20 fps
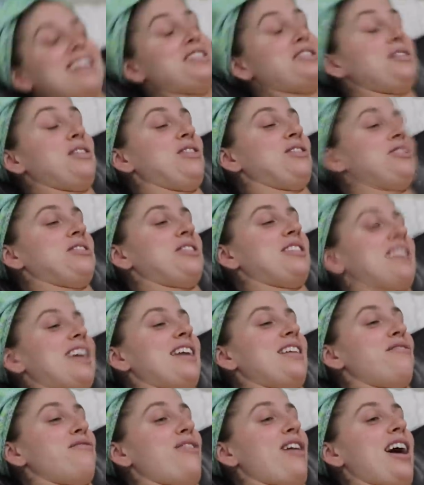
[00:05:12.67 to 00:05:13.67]
As soon as you
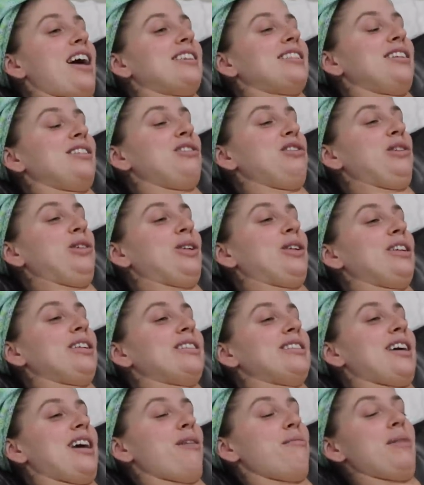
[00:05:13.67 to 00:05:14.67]
said in fact, I knew you were going to
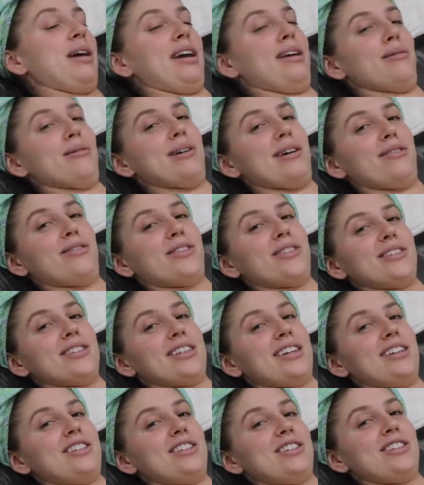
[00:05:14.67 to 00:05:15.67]
say I'm making waffles.
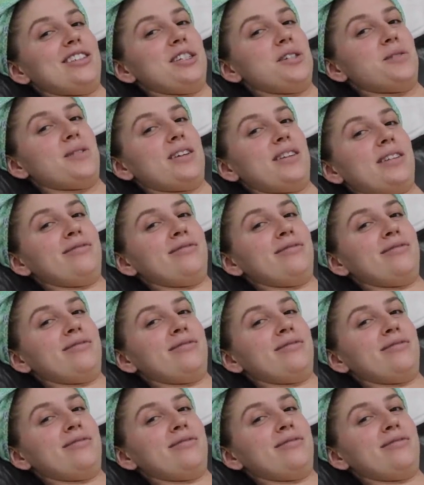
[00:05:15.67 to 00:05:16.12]
I just knew it.